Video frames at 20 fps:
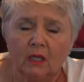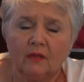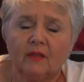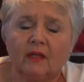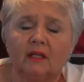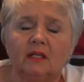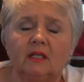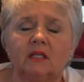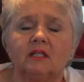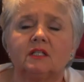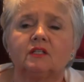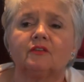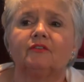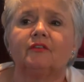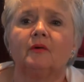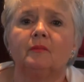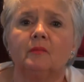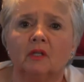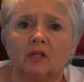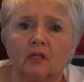They need to
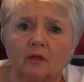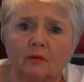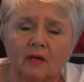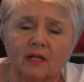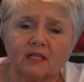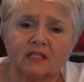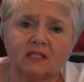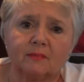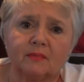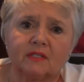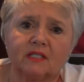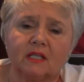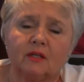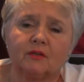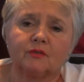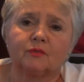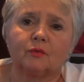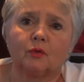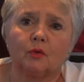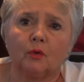familiarize
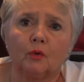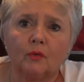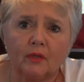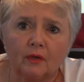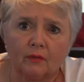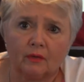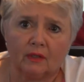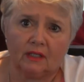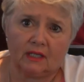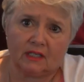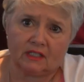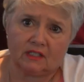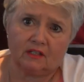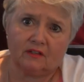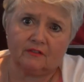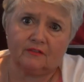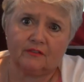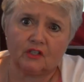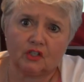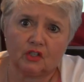themselves with who their elected
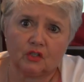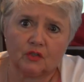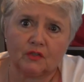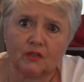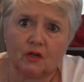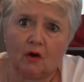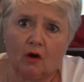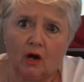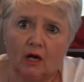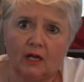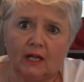officials are,